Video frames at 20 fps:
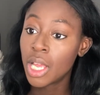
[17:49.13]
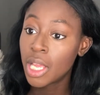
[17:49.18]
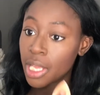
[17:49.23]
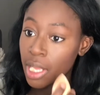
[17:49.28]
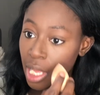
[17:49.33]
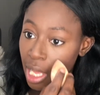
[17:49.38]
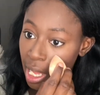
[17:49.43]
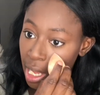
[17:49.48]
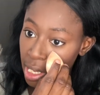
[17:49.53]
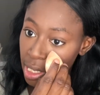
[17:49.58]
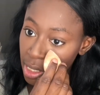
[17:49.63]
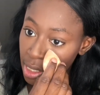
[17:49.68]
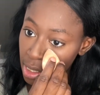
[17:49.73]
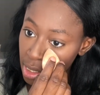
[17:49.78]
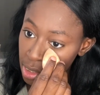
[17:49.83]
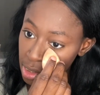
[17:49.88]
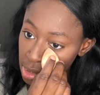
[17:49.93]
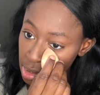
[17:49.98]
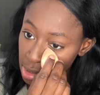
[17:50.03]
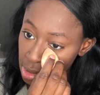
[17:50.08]
Yeah,
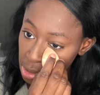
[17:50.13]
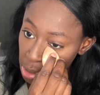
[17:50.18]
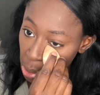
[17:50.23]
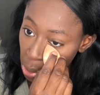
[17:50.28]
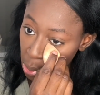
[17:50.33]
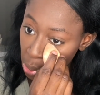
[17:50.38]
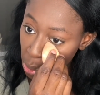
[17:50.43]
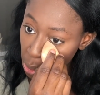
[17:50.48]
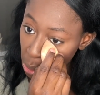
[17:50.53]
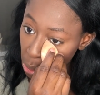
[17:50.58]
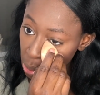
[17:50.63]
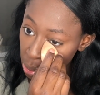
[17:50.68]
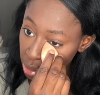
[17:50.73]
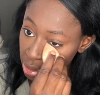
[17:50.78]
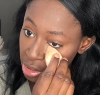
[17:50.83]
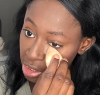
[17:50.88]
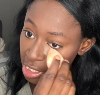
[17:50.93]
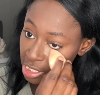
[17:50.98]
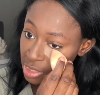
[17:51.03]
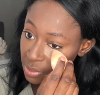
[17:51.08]
so
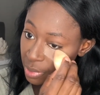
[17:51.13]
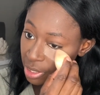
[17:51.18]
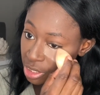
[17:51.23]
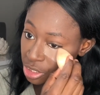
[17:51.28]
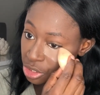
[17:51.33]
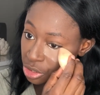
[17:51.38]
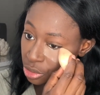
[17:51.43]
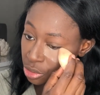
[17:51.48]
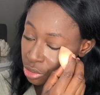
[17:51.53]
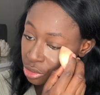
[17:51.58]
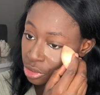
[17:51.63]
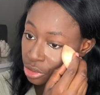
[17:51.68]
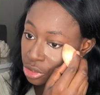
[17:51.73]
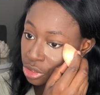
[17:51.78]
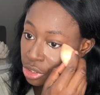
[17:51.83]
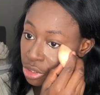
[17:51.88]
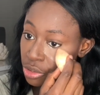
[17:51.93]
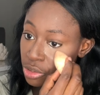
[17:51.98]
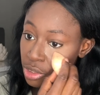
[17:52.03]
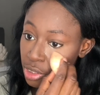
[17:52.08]
just make sure you
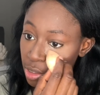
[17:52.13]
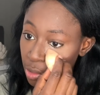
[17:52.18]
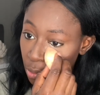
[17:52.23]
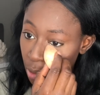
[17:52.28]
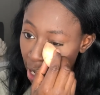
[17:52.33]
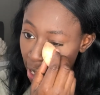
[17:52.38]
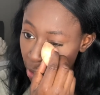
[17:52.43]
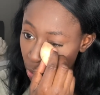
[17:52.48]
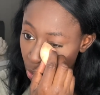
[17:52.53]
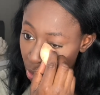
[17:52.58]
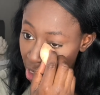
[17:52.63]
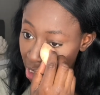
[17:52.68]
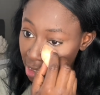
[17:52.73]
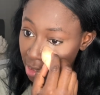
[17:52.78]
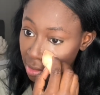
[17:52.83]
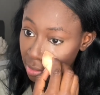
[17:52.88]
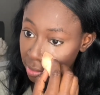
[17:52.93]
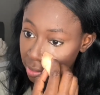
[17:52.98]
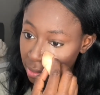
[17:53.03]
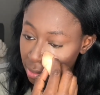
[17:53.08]
choose the right
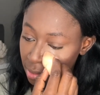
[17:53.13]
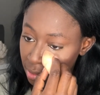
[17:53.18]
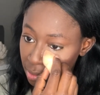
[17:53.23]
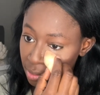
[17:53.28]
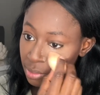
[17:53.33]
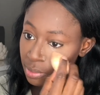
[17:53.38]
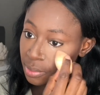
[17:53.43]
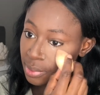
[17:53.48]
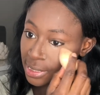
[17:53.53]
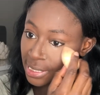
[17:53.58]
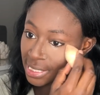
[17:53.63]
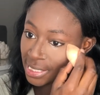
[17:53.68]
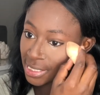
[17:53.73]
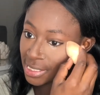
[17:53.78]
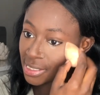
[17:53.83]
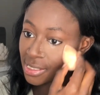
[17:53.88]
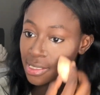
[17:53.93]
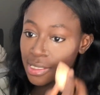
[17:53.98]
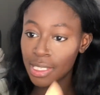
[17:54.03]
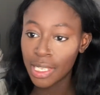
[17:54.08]
one,
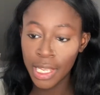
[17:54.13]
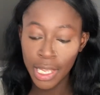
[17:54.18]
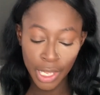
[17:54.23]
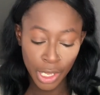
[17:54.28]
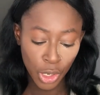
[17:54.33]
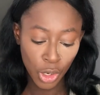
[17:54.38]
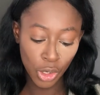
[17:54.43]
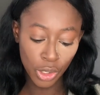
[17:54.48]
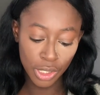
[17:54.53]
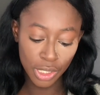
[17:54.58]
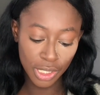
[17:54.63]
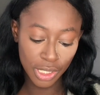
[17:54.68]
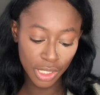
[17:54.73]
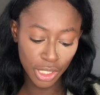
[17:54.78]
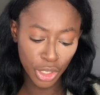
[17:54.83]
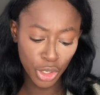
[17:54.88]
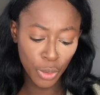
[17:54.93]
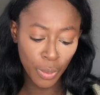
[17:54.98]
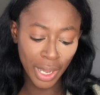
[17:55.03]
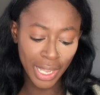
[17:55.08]
please, because
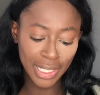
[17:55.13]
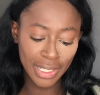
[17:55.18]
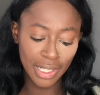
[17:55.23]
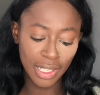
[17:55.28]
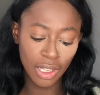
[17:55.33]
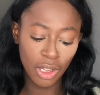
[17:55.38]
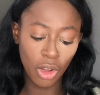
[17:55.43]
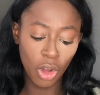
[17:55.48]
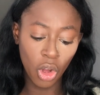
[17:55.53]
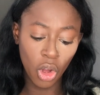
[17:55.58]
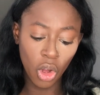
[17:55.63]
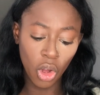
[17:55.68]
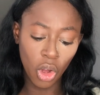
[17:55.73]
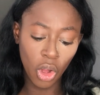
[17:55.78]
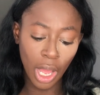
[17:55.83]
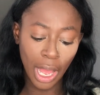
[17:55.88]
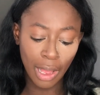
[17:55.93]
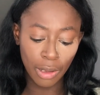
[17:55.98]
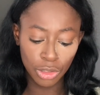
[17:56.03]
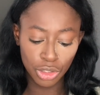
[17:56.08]
you might think, oh,
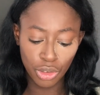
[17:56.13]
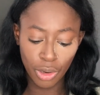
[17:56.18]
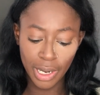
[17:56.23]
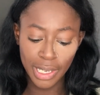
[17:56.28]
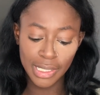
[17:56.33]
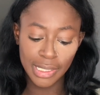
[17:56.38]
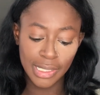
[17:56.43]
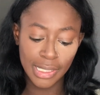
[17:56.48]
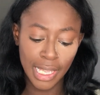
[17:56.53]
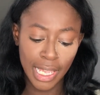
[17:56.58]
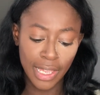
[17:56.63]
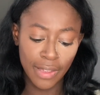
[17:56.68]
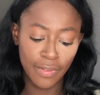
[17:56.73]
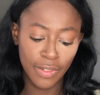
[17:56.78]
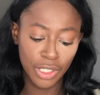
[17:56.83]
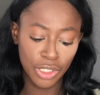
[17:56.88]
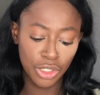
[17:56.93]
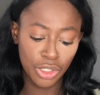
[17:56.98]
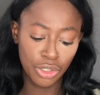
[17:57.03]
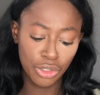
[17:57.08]
I'll try and save
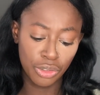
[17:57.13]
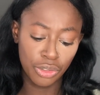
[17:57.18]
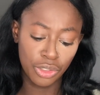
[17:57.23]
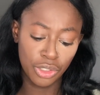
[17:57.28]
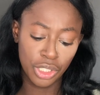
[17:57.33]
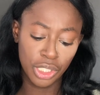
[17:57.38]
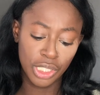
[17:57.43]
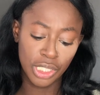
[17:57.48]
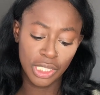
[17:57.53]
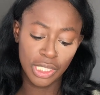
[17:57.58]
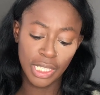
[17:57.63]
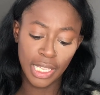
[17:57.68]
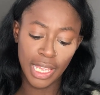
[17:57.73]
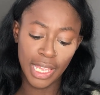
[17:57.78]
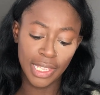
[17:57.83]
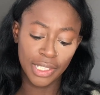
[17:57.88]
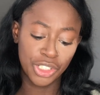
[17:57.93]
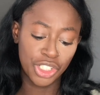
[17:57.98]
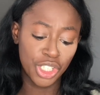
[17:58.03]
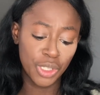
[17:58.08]
and choose just
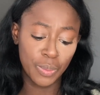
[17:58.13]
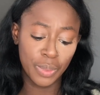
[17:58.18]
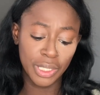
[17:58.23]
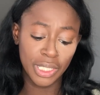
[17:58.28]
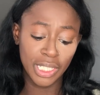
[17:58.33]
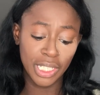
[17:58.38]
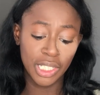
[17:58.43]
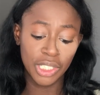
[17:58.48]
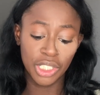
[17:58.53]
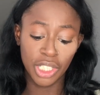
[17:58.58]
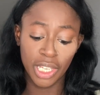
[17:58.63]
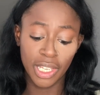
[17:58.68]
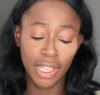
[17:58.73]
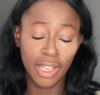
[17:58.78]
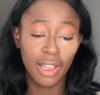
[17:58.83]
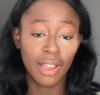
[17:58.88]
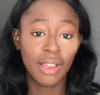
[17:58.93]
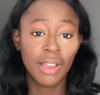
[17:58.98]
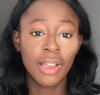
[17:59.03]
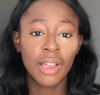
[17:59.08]
a cheaper DJ,
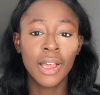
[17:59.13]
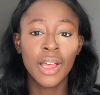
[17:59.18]
yeah.